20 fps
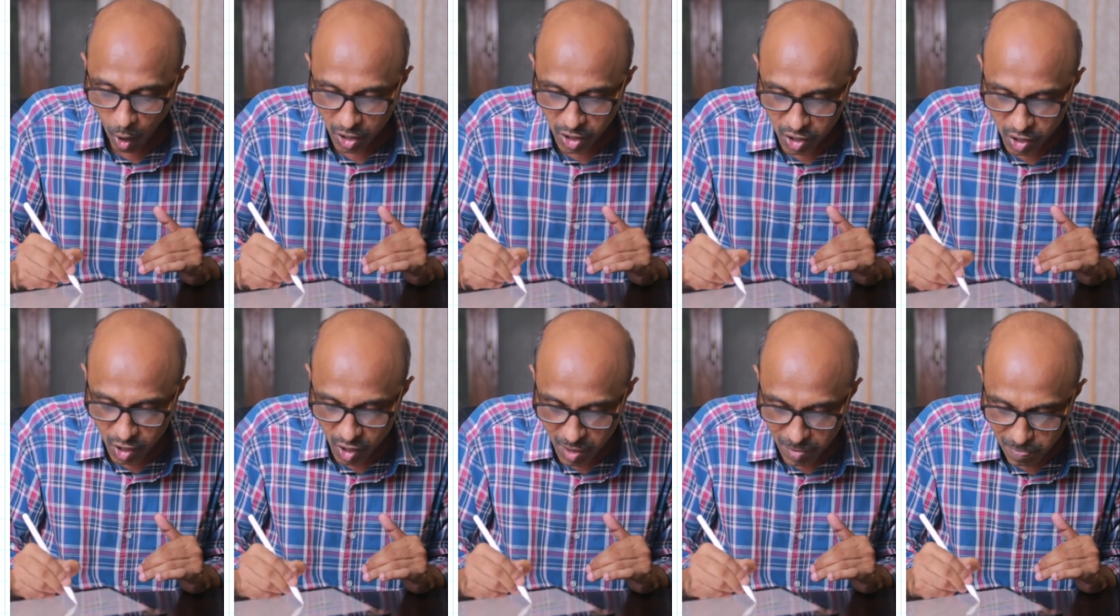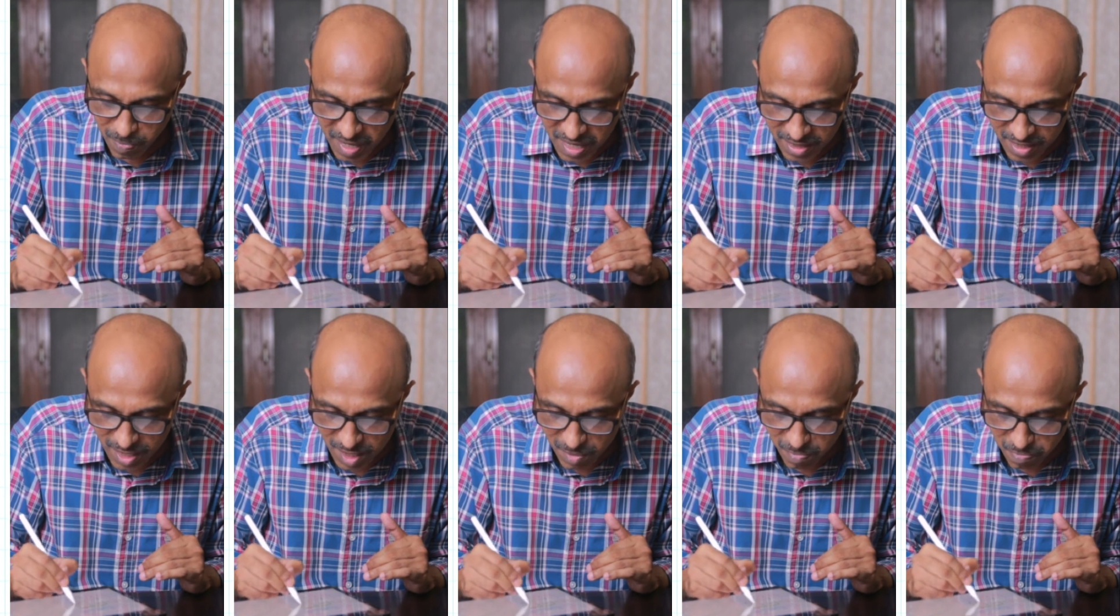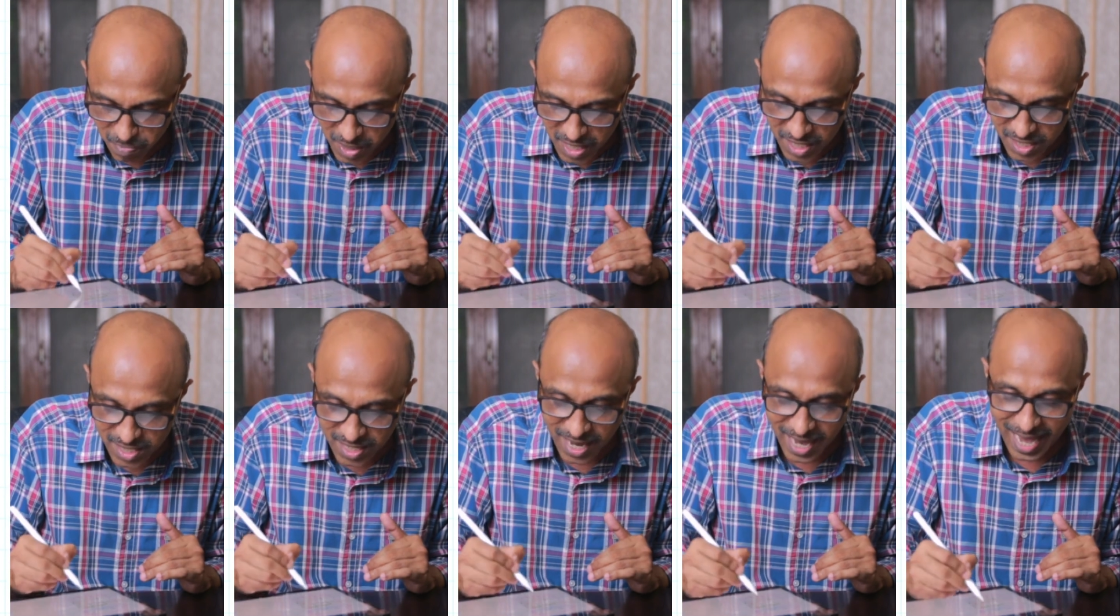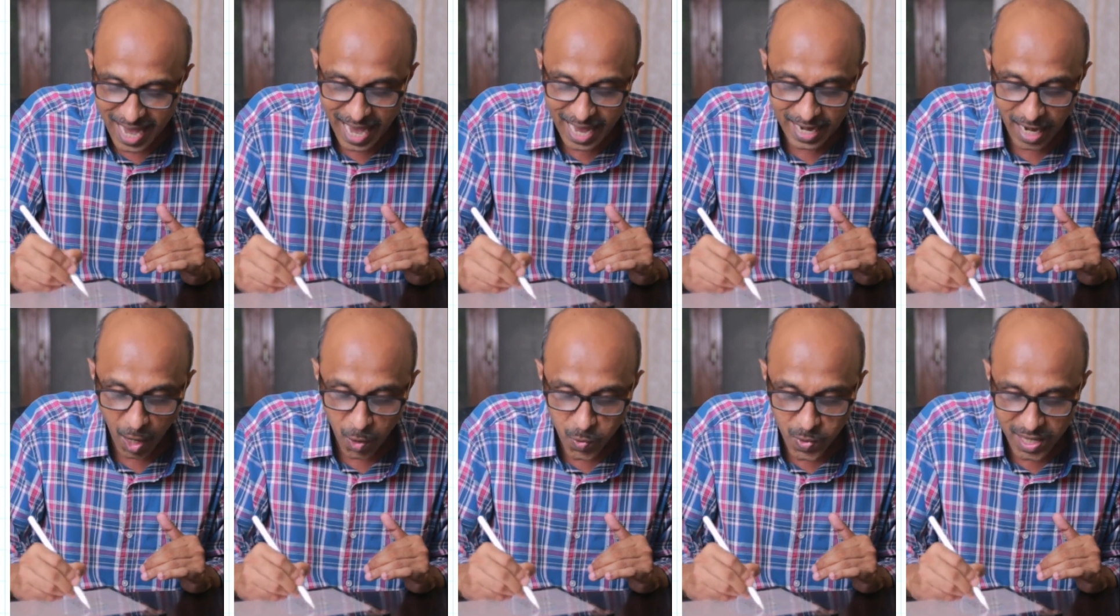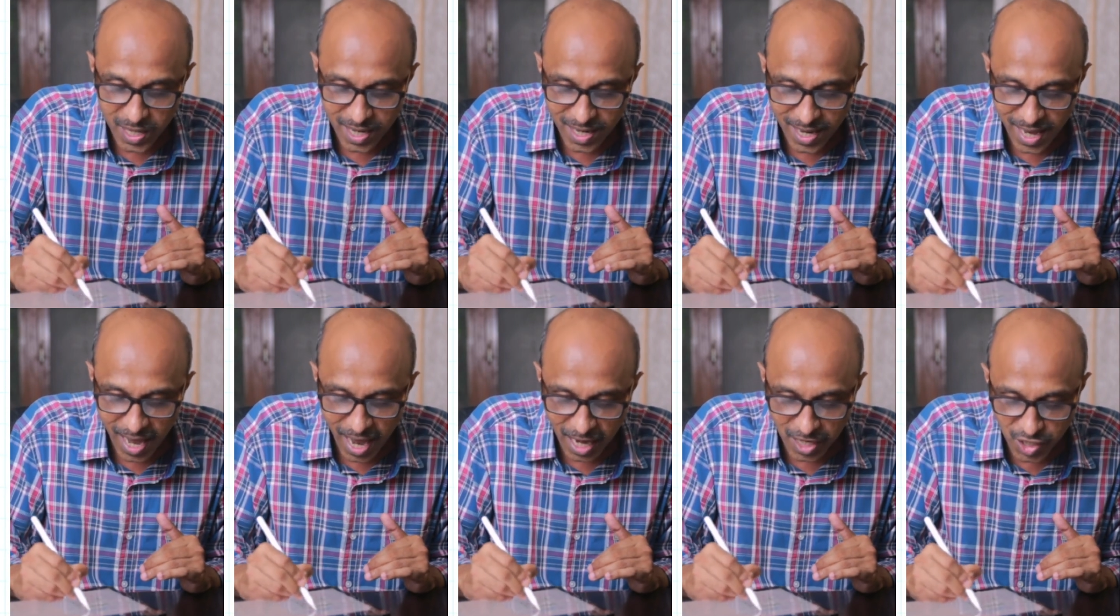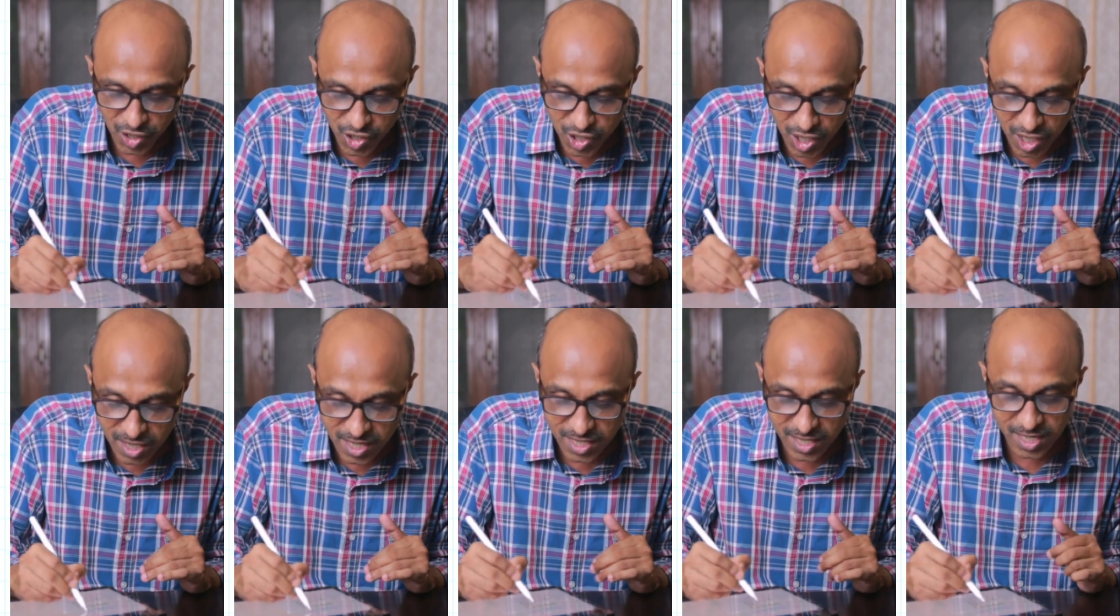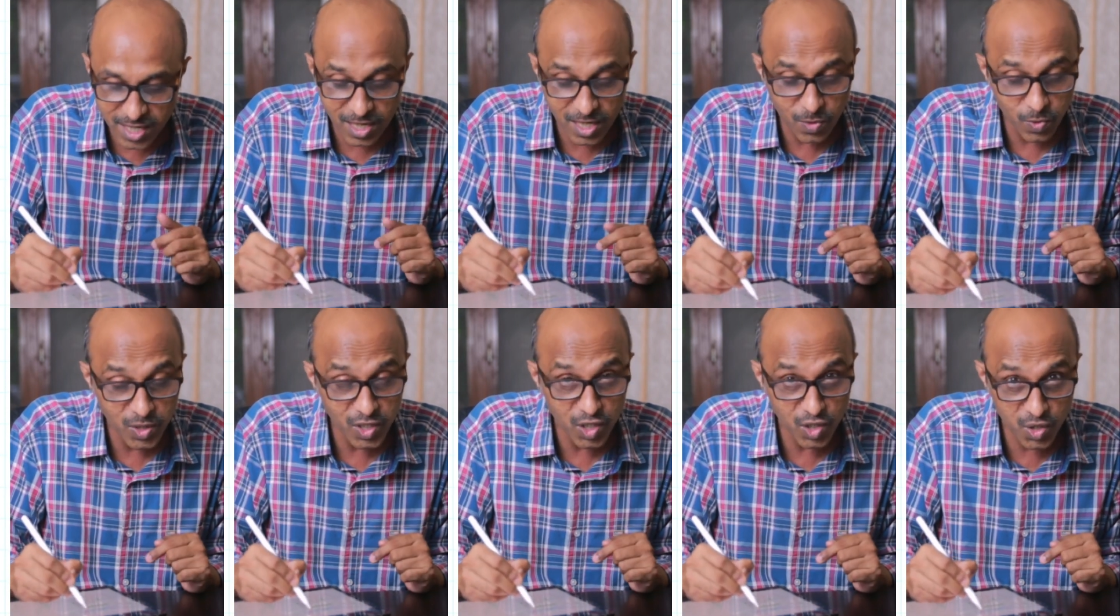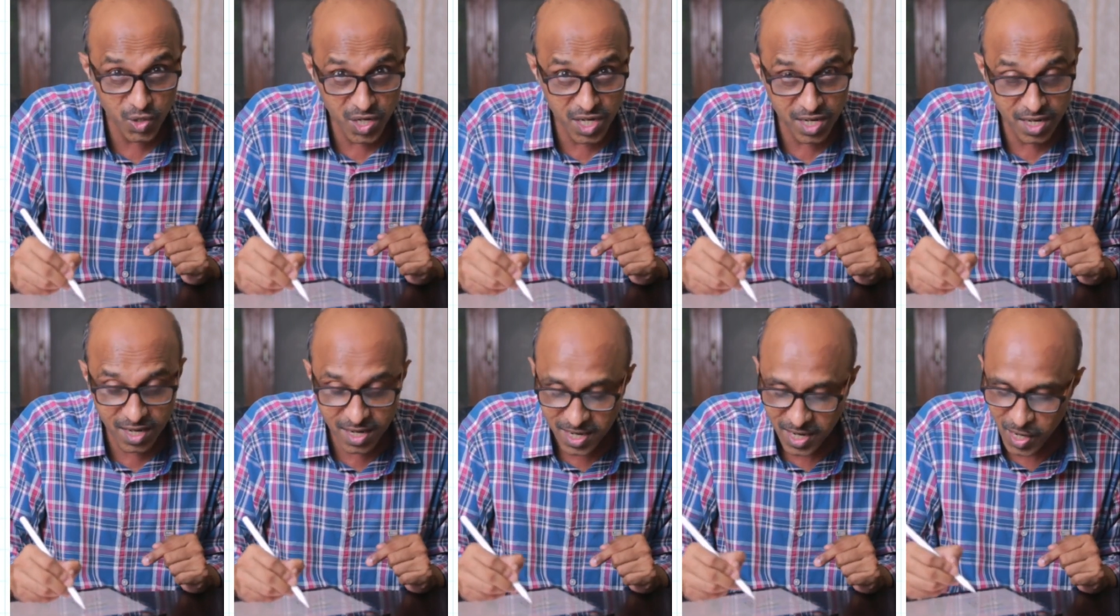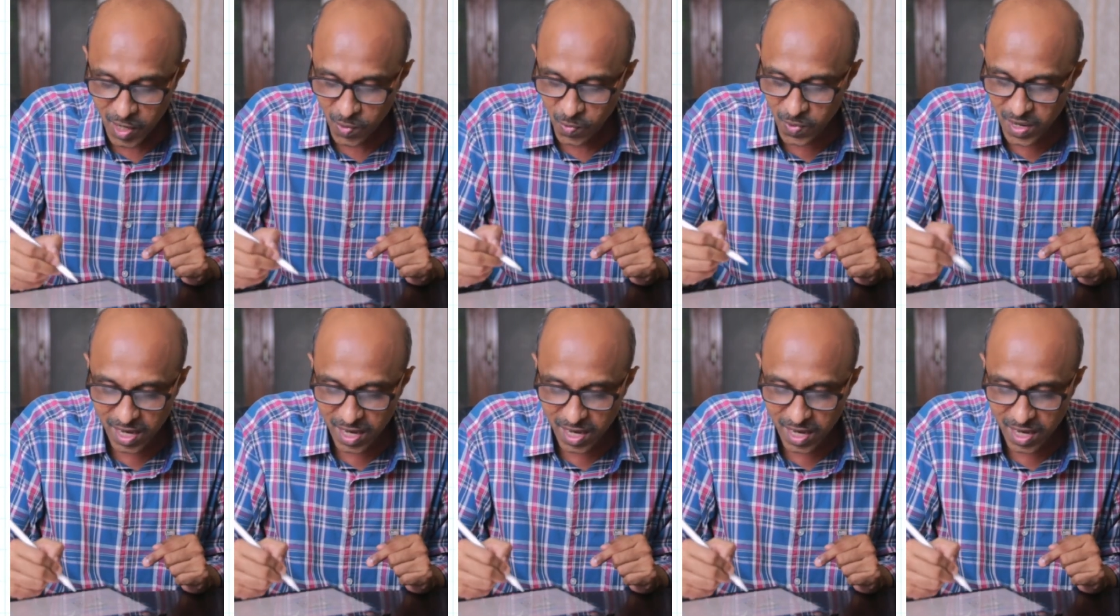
what should be this piece and how we can adjust this. It was a 3 here.